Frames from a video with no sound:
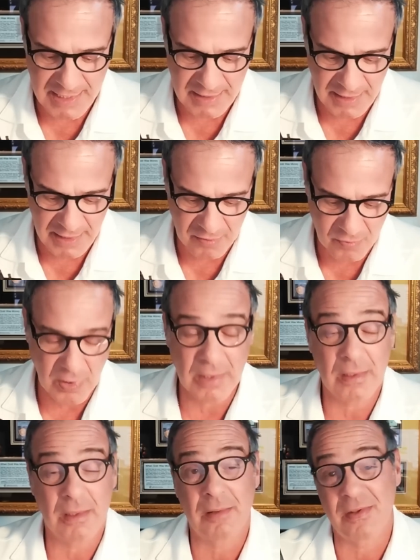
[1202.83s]
of like what
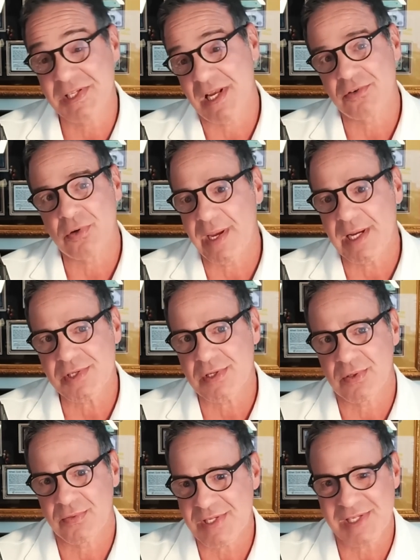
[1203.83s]
the central banks are
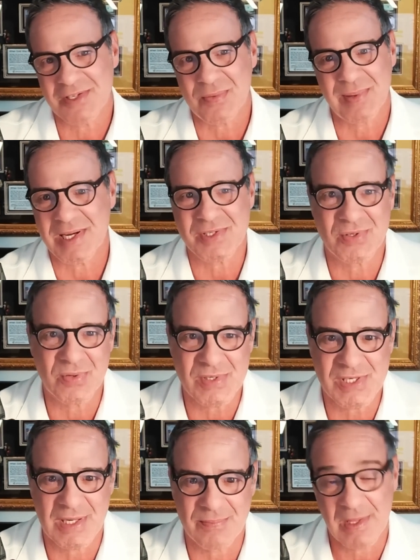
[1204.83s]
doing. The central banks are doing the
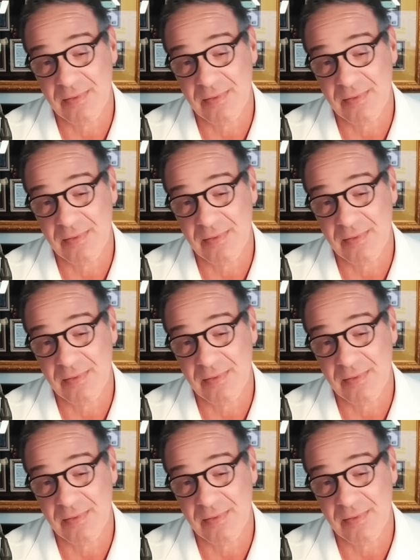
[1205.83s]
same thing.